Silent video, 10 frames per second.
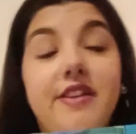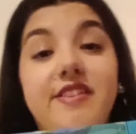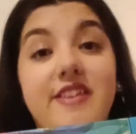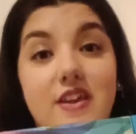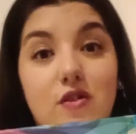
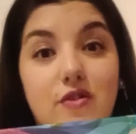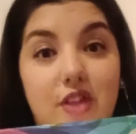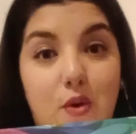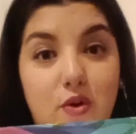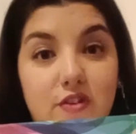deal
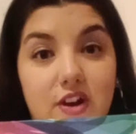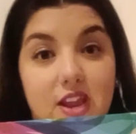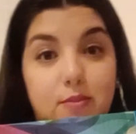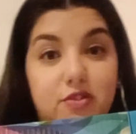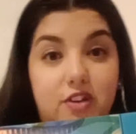that was on
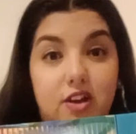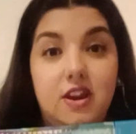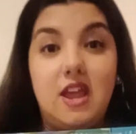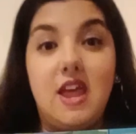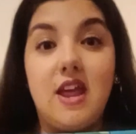Amazon,
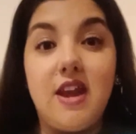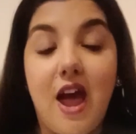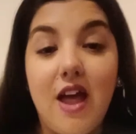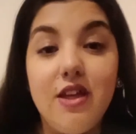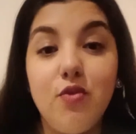and
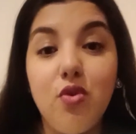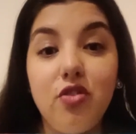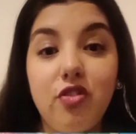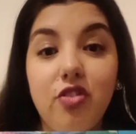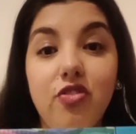it
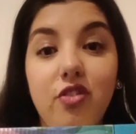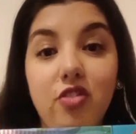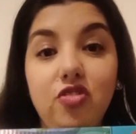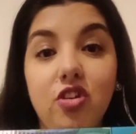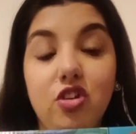was
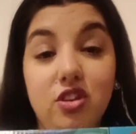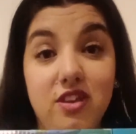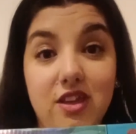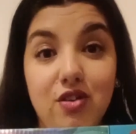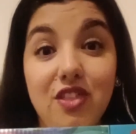such a good
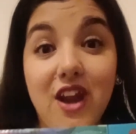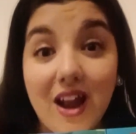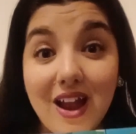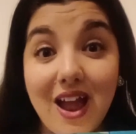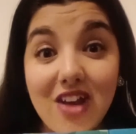deal that
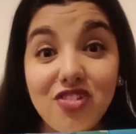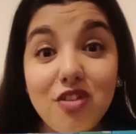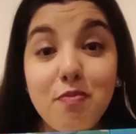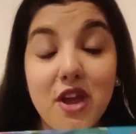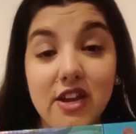I actually
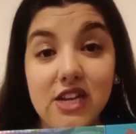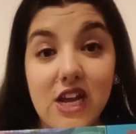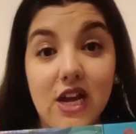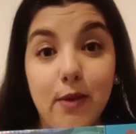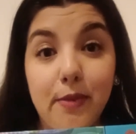
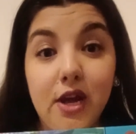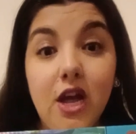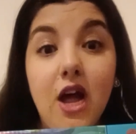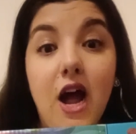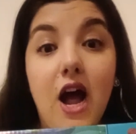picked up
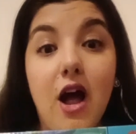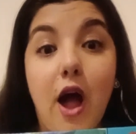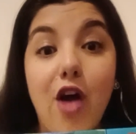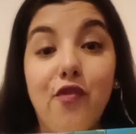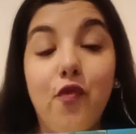
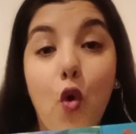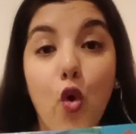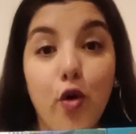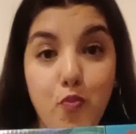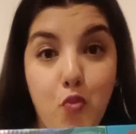
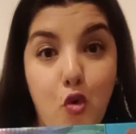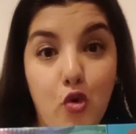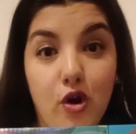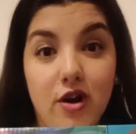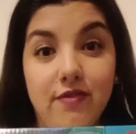4
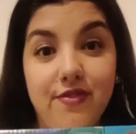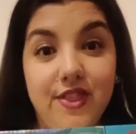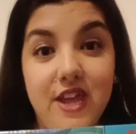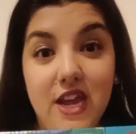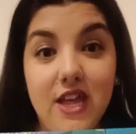more of
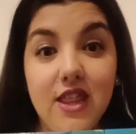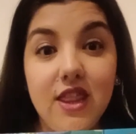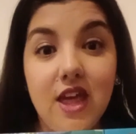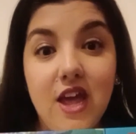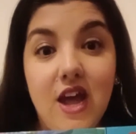these
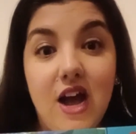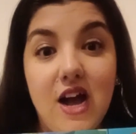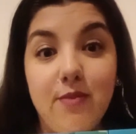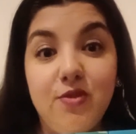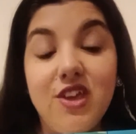
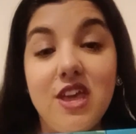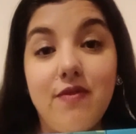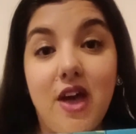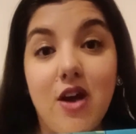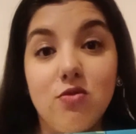to give
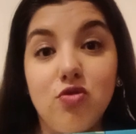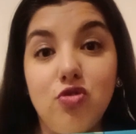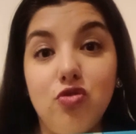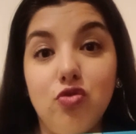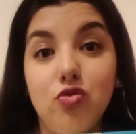out
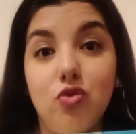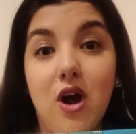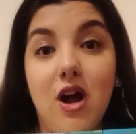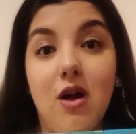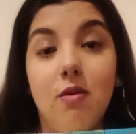to
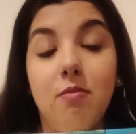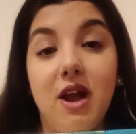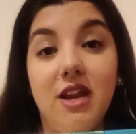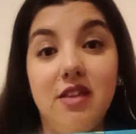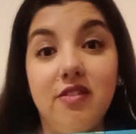my
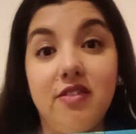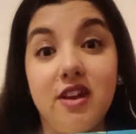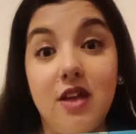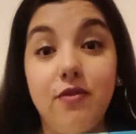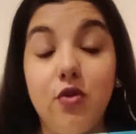nieces and
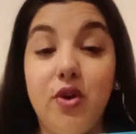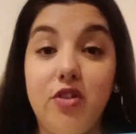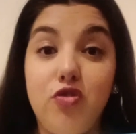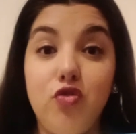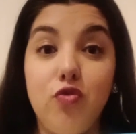nephew
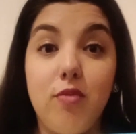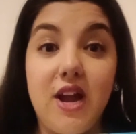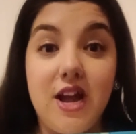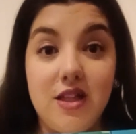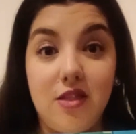and to my
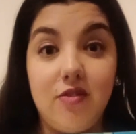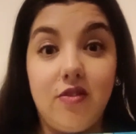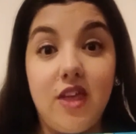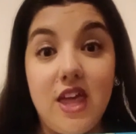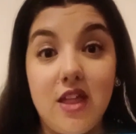cousin's
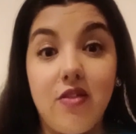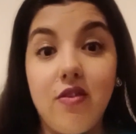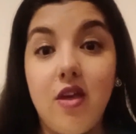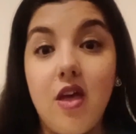kids,